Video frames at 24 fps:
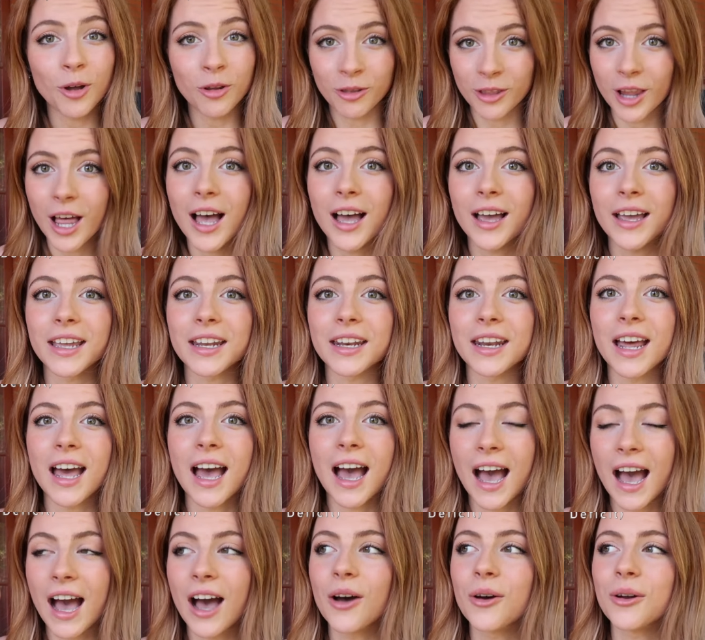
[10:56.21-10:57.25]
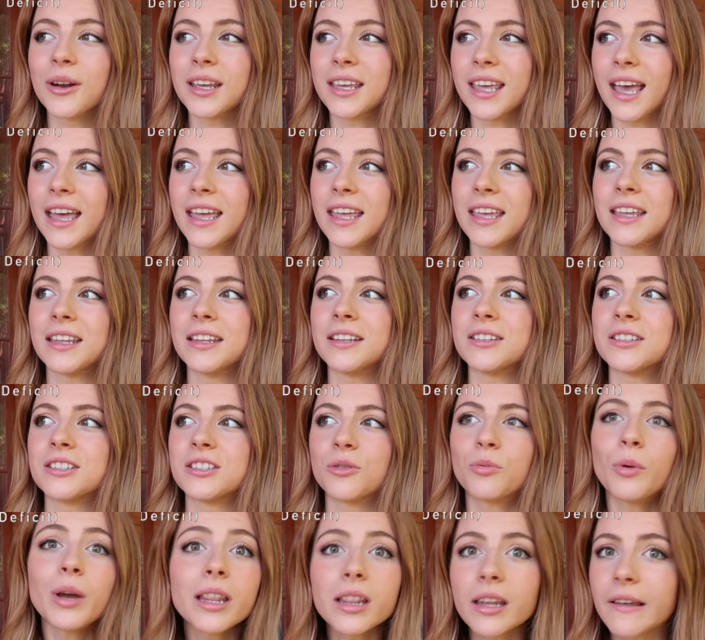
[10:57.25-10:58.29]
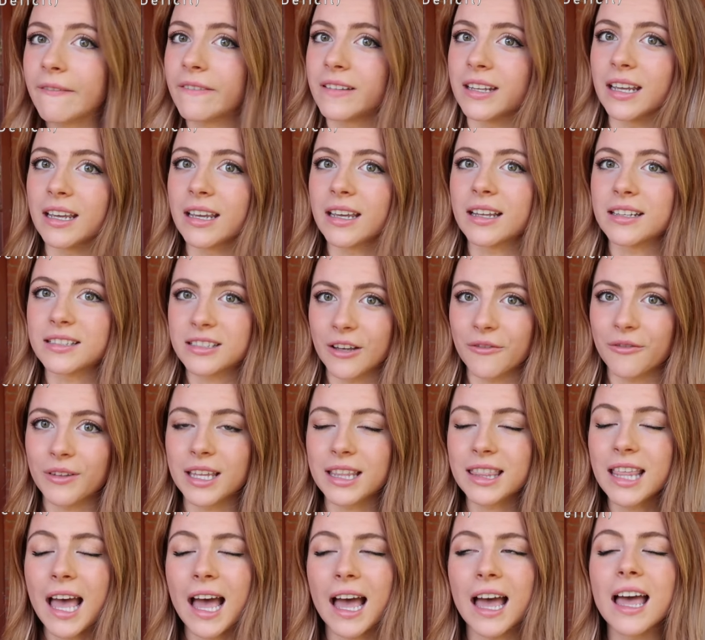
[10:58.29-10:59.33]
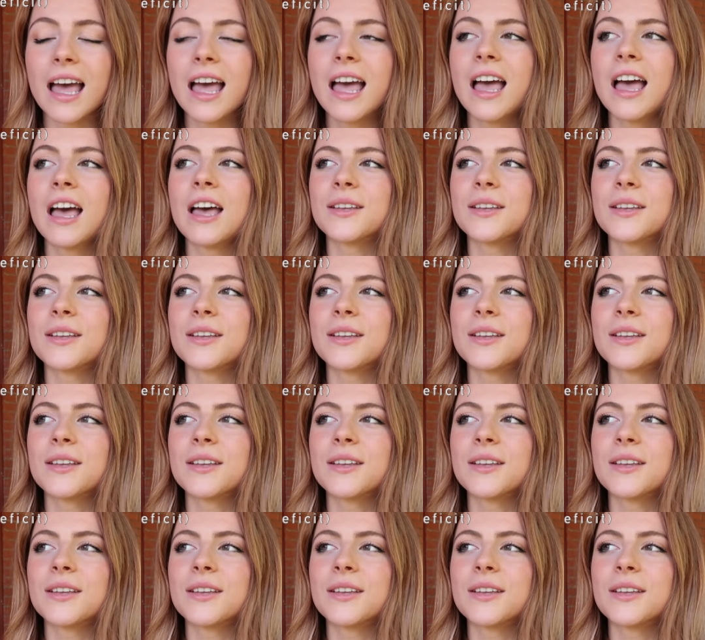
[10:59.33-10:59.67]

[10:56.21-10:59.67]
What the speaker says: online how to get into weightlifting and stuff like that.